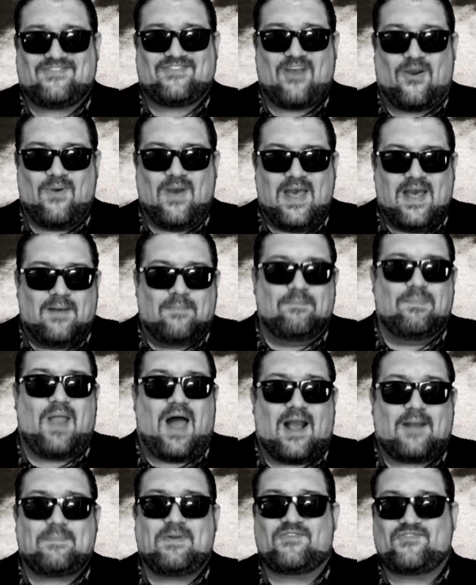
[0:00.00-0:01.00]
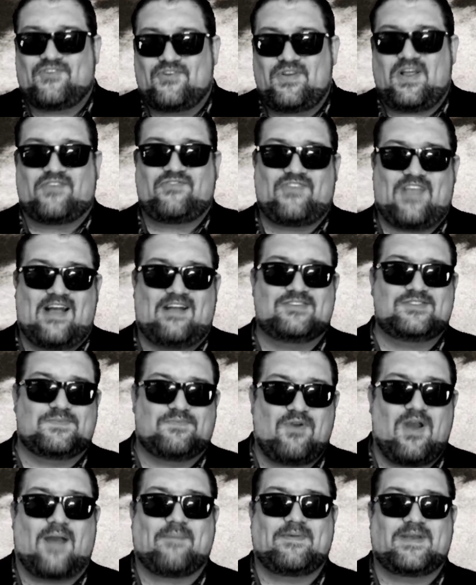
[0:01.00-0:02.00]
So, blockbuster nostalgia
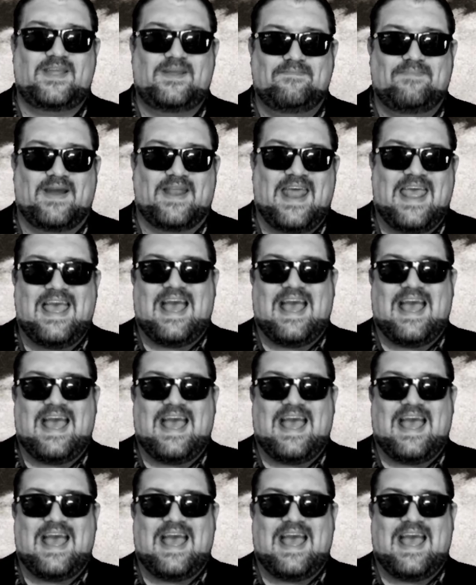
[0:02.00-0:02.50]
property, but